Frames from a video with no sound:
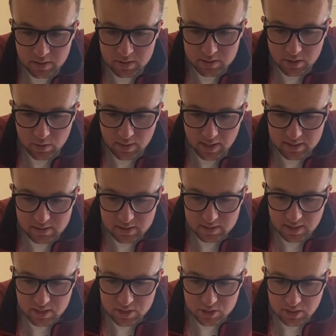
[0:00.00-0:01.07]
So that's
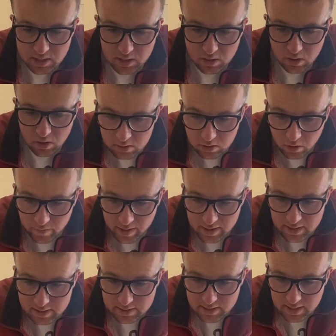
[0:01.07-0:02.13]
essentially got
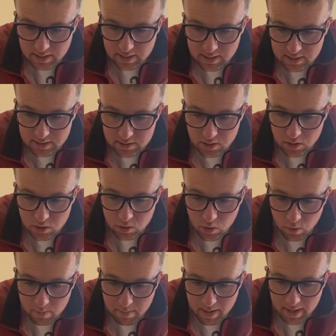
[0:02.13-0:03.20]
coriander seeds,
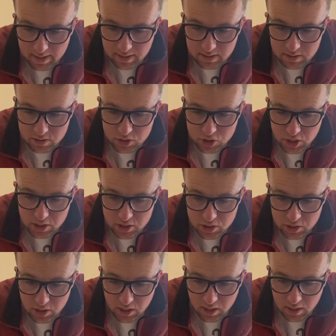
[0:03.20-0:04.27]
nutmeg,
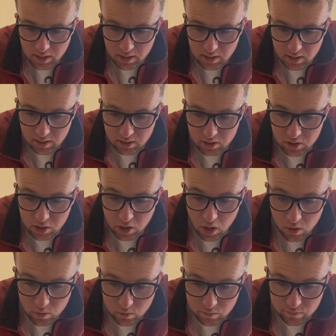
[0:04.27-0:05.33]
ginger,
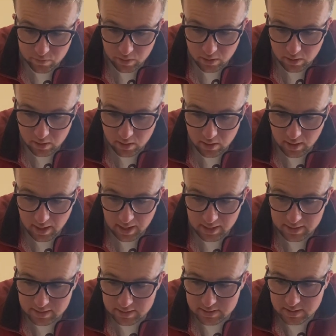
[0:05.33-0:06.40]
clove,
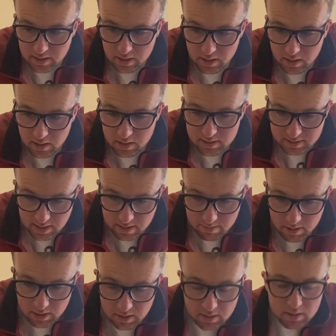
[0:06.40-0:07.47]
and cinnamon.